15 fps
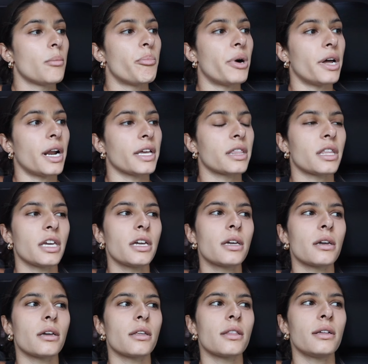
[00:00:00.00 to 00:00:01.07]
But I
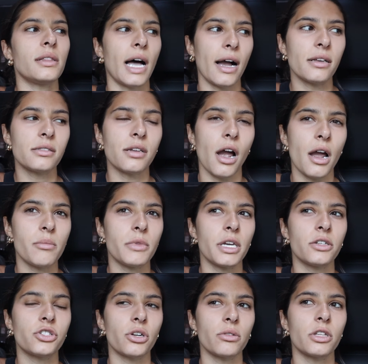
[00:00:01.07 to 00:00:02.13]
think the last time
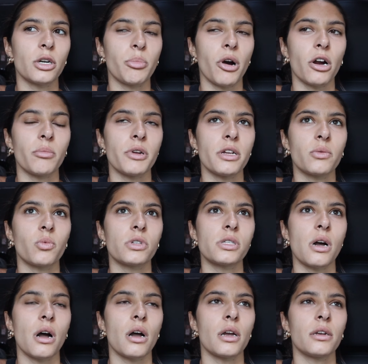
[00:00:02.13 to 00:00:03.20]
they showed the apartment was
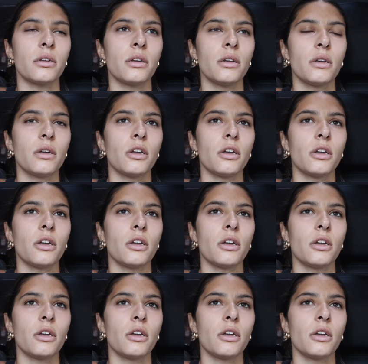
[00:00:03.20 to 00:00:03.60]
on